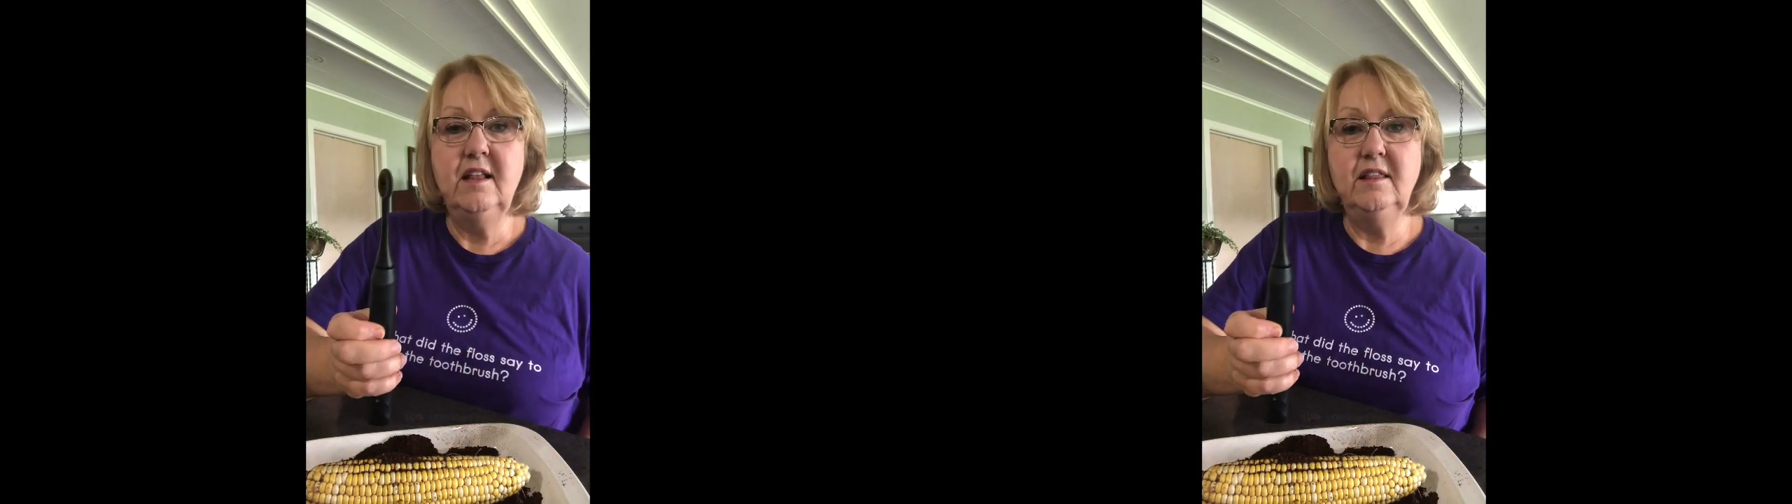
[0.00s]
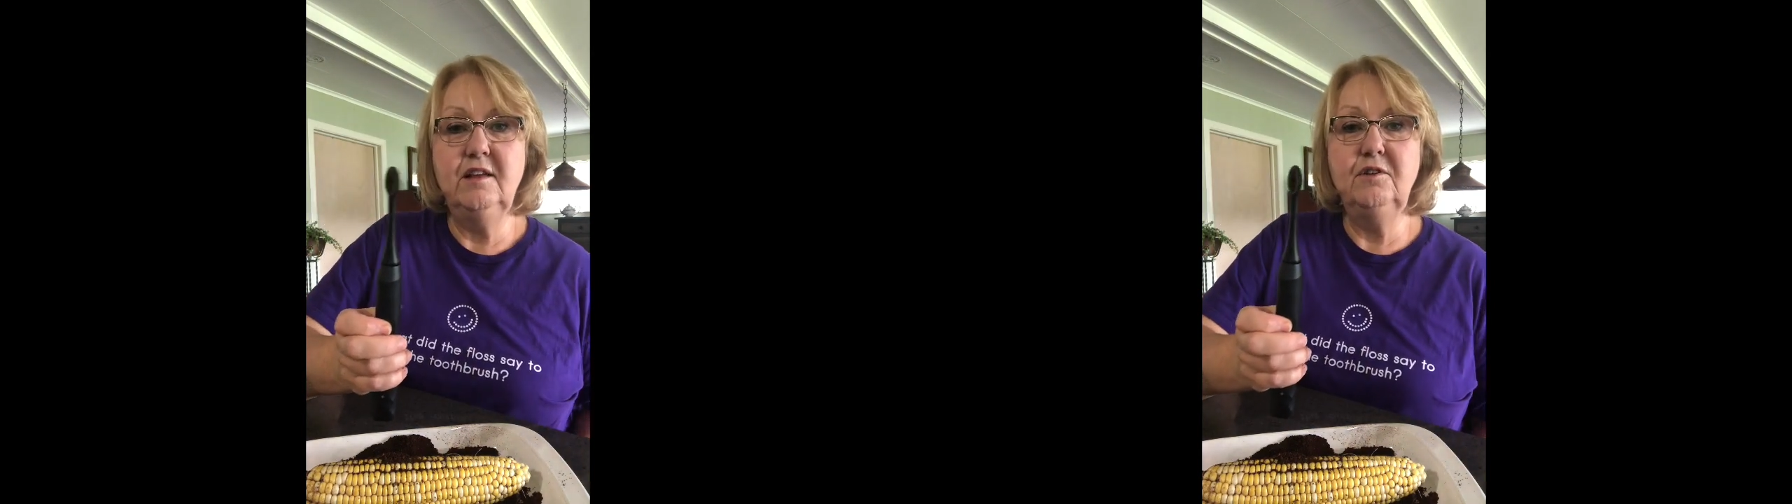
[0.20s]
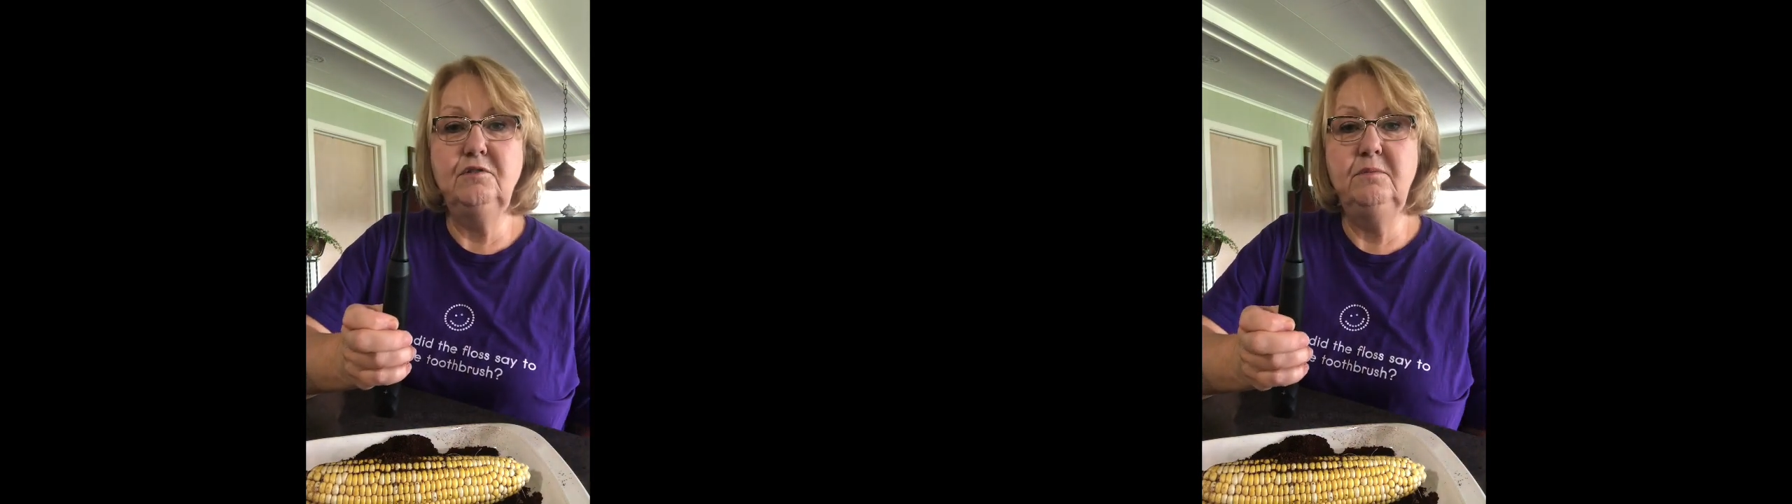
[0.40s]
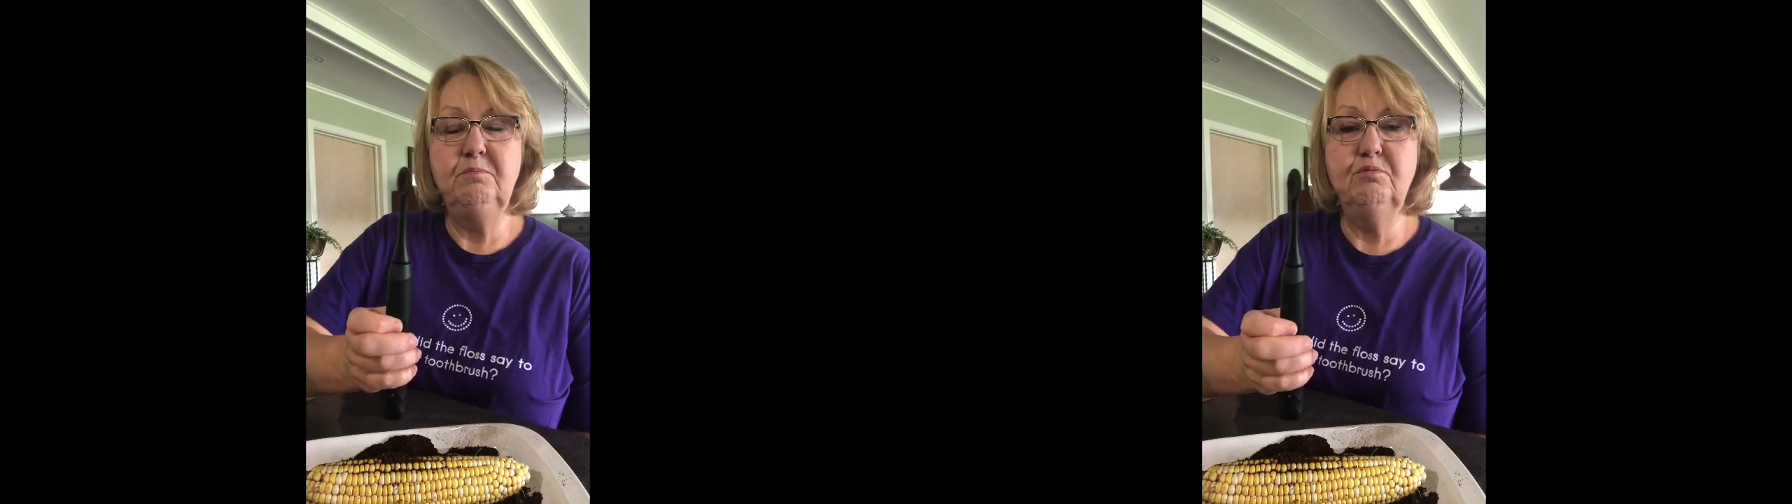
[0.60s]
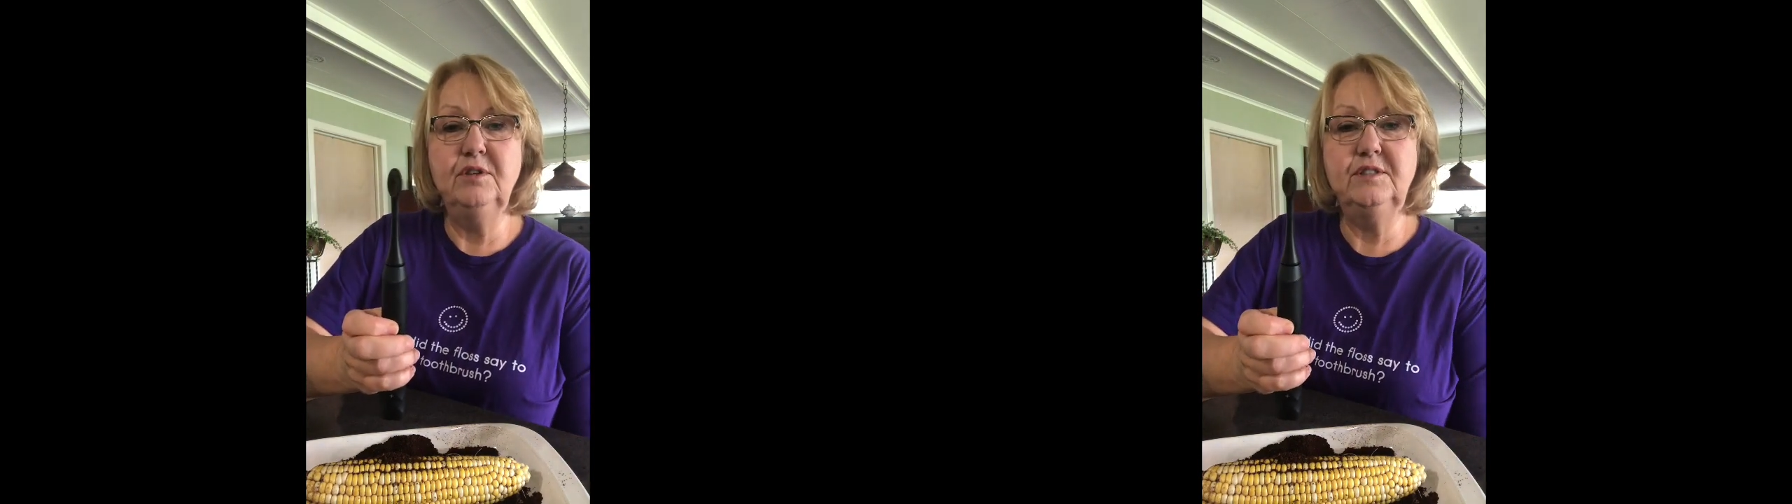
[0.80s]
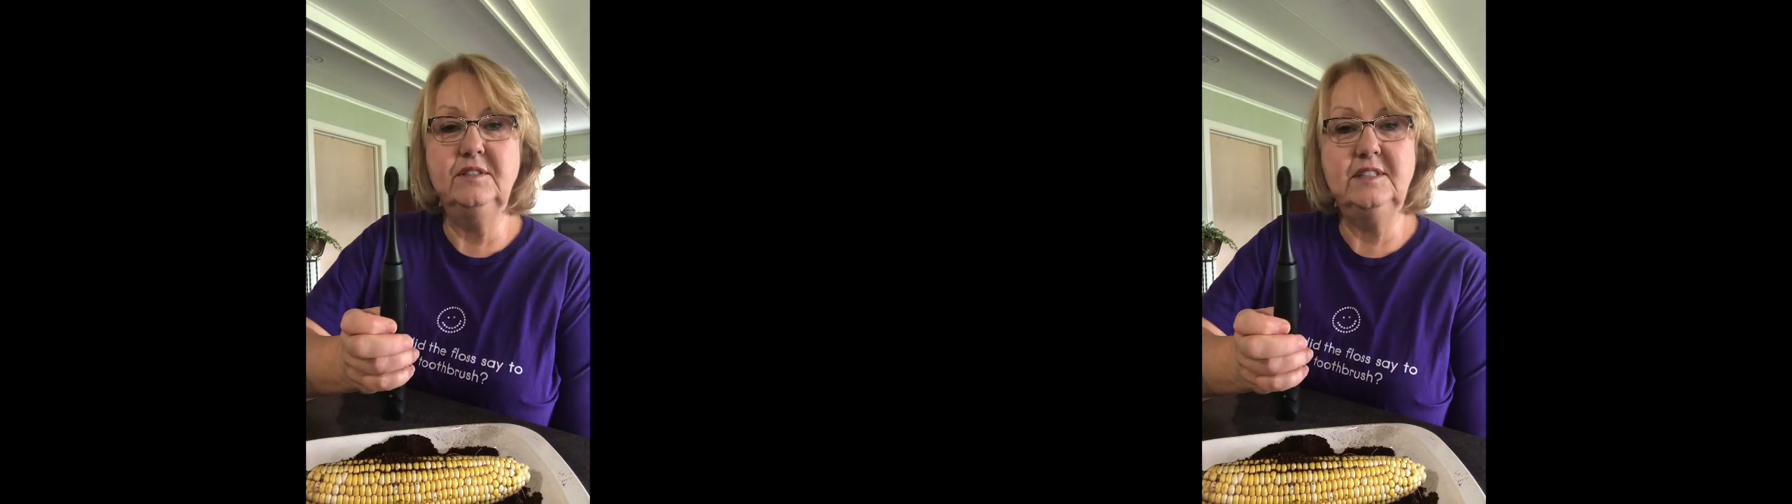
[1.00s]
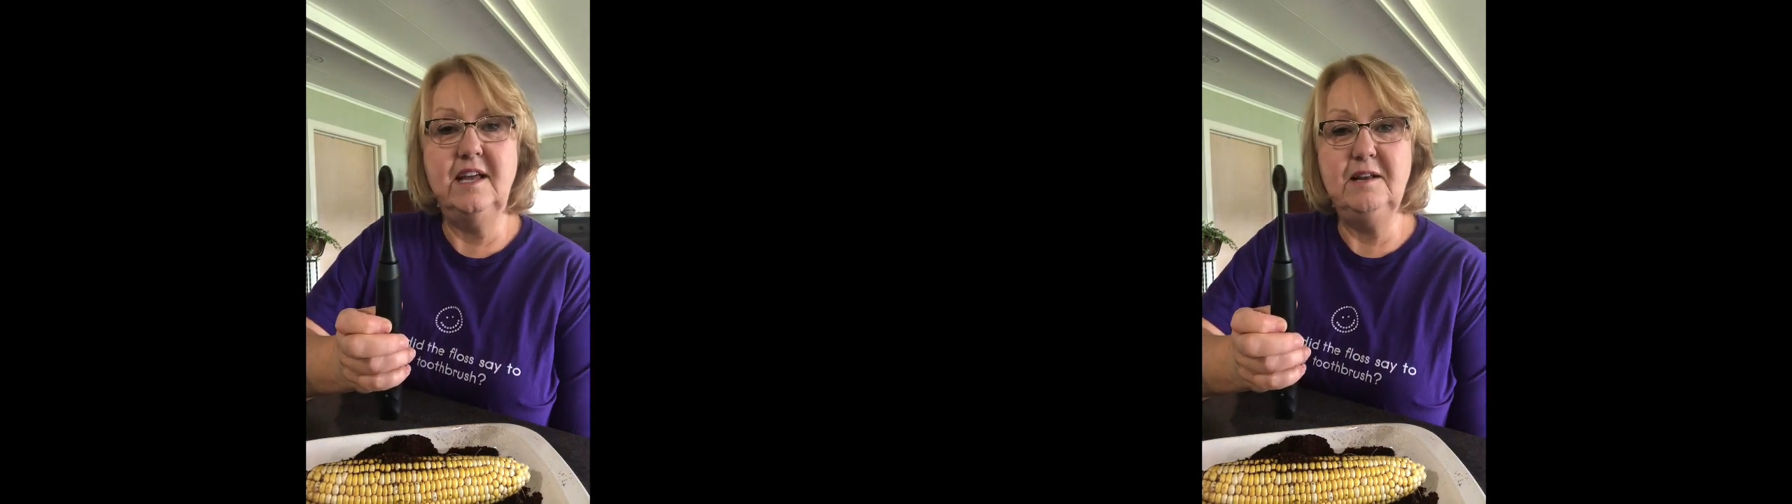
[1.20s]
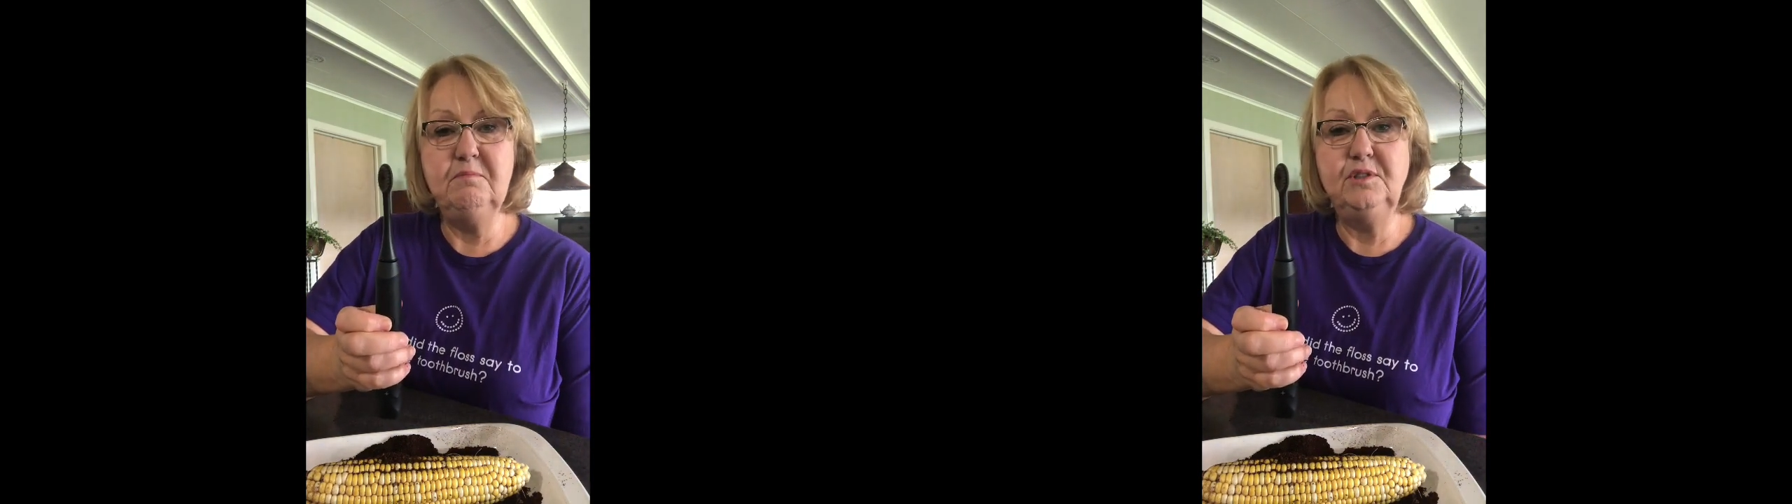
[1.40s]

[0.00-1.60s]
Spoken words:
little bristles get in